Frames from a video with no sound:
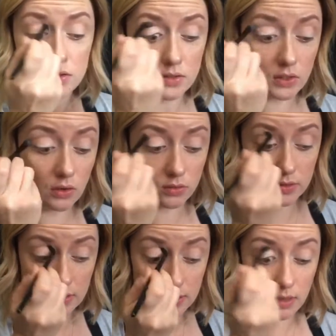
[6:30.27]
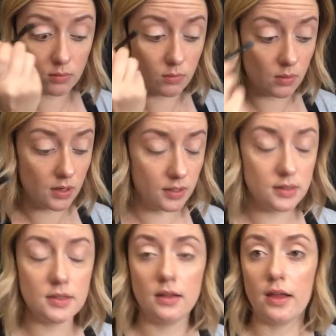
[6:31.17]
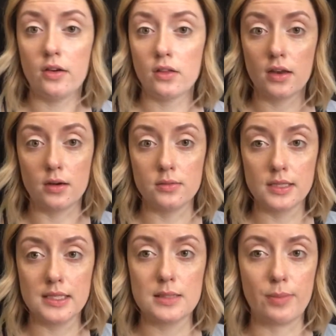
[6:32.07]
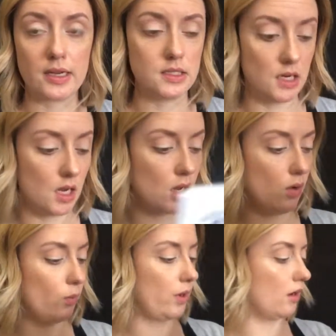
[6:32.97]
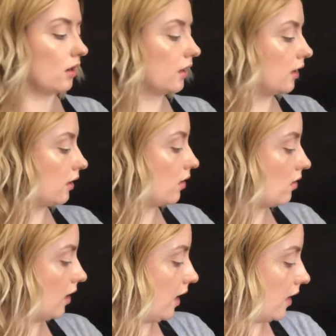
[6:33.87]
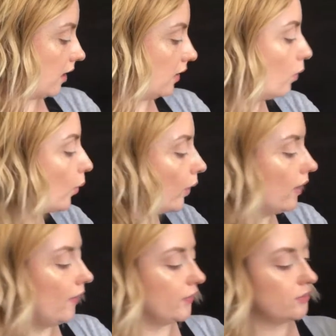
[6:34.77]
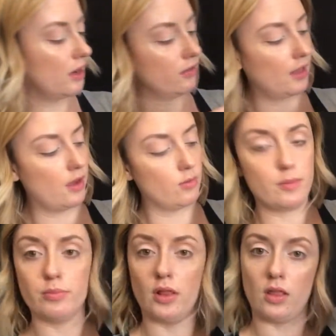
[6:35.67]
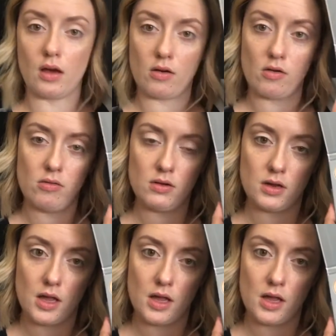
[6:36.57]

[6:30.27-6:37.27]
So since that was lighter than I was expecting, we are gonna go ahead and try out the guy right below.